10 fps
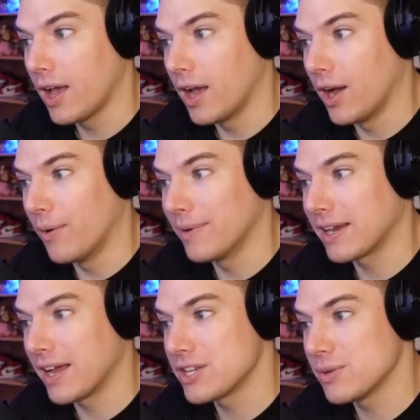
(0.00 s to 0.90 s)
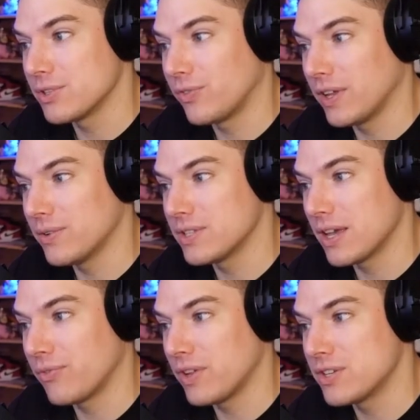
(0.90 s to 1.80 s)
Oh my gosh, it was it was
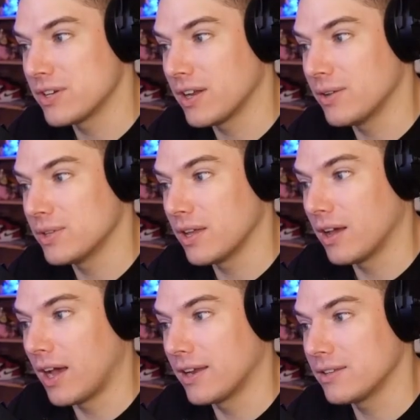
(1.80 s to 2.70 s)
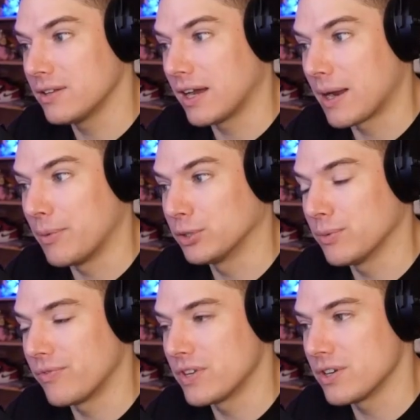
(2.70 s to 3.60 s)
that feature. Uh, I, I got
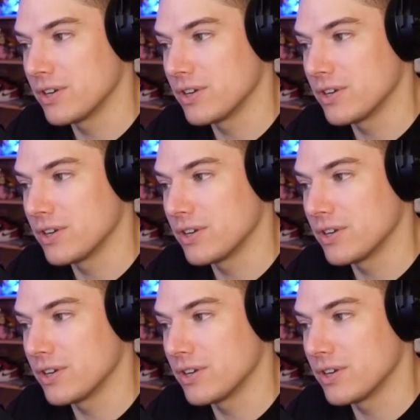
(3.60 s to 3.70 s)
multiple featured